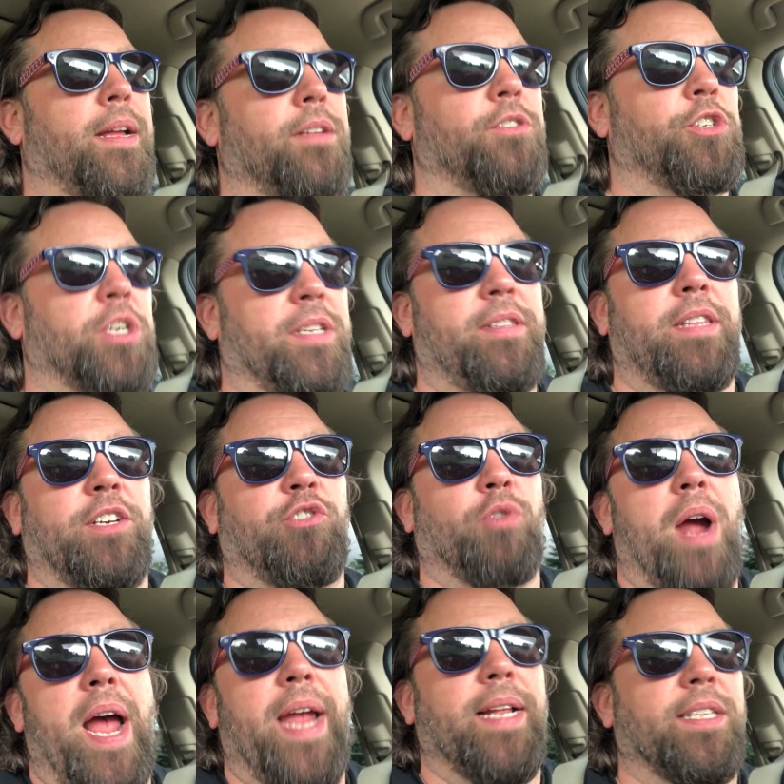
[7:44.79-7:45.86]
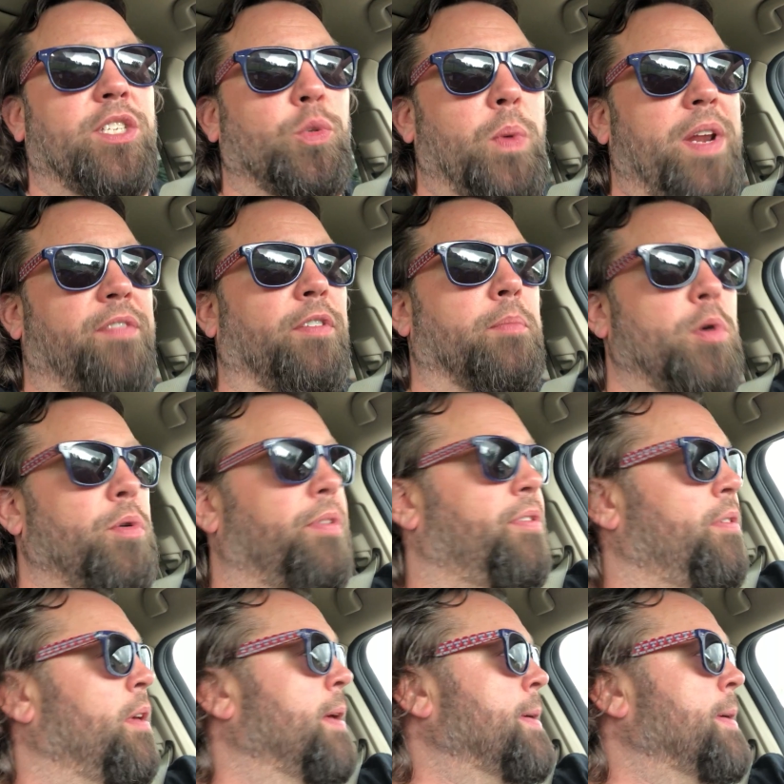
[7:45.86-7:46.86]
just the dry and sweet vermouth.